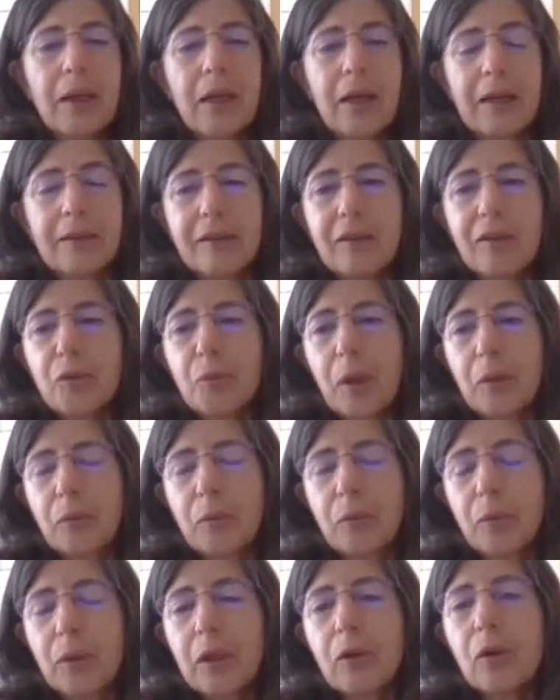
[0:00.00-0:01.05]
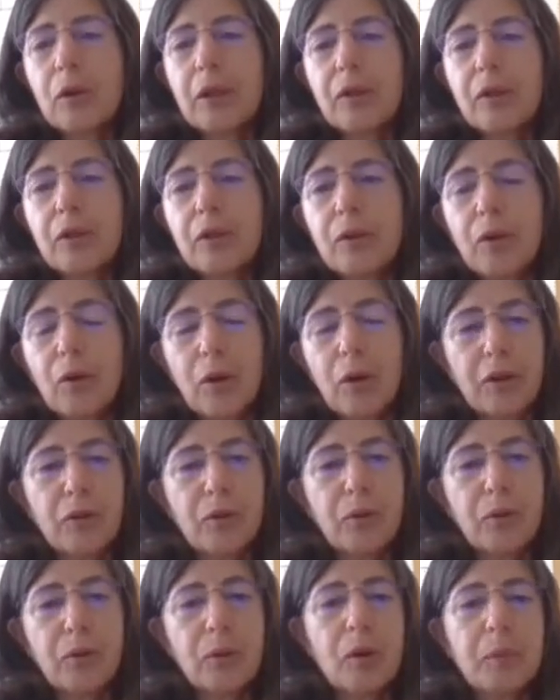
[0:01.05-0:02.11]
And this is what we call in
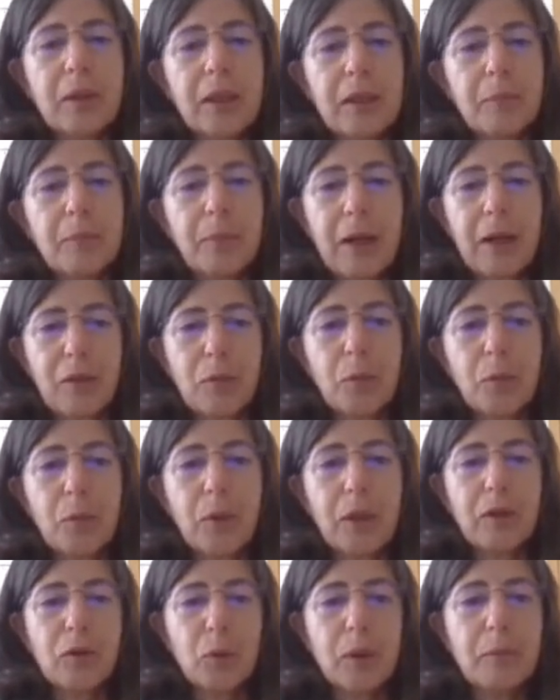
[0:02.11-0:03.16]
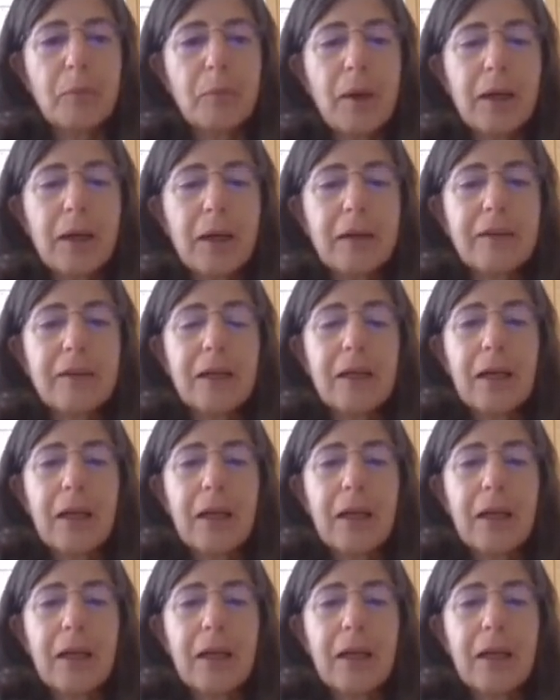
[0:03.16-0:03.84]
Horizon Europe the pathway to impact.